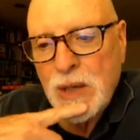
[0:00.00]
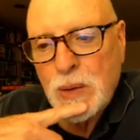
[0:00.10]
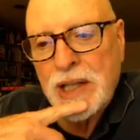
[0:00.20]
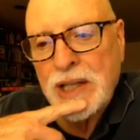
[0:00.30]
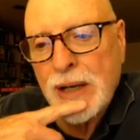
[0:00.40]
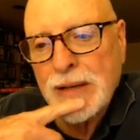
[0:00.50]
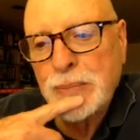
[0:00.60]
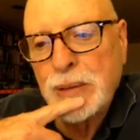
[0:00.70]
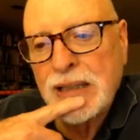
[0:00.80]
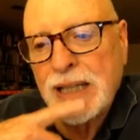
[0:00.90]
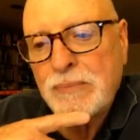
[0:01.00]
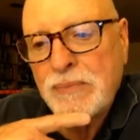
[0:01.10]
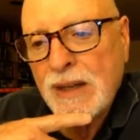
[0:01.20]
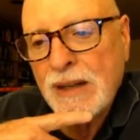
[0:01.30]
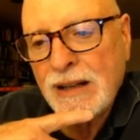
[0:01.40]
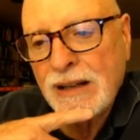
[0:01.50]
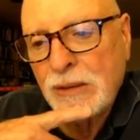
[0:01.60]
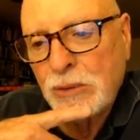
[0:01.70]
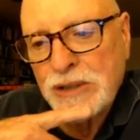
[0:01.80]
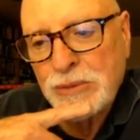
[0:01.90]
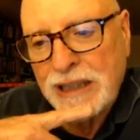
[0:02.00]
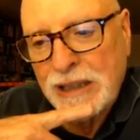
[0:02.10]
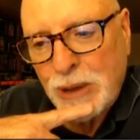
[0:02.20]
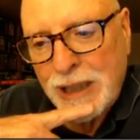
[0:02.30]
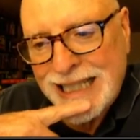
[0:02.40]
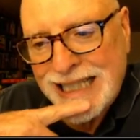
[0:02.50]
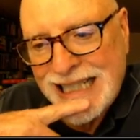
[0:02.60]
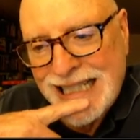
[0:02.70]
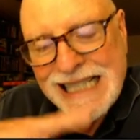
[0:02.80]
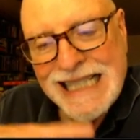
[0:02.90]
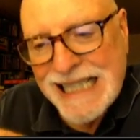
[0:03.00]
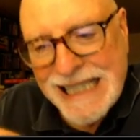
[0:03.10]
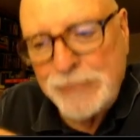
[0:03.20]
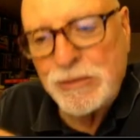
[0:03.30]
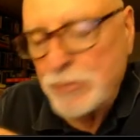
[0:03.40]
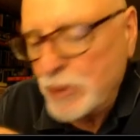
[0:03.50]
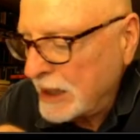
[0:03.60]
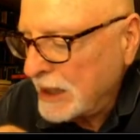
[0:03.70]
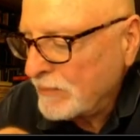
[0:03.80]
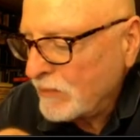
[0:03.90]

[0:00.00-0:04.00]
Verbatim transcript: whether the arms buildup was really what it seemed to be,